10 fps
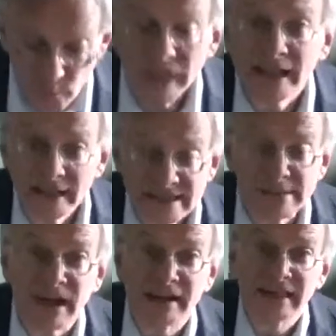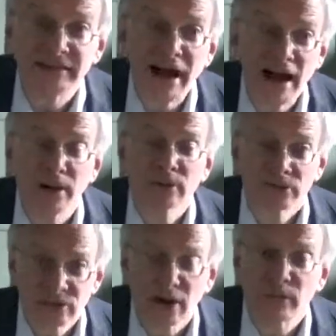we can get some idea of how
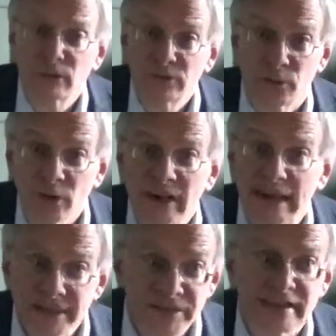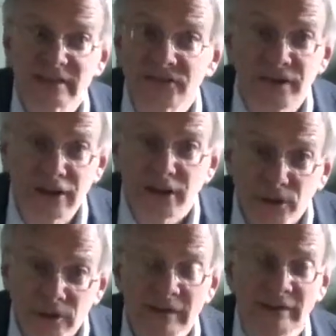Darwin was working, even at this very
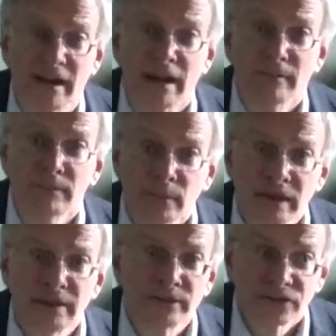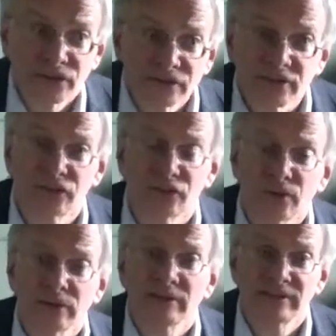early time, when he was just a
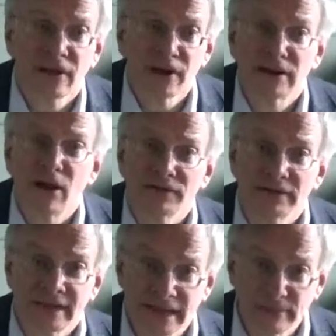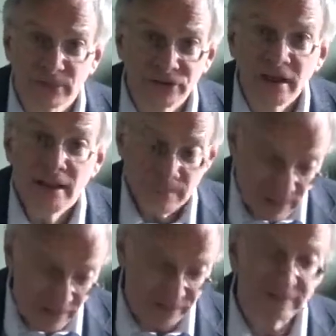student starting off at Cambridge,
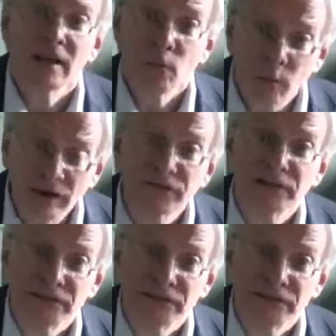by this wonderful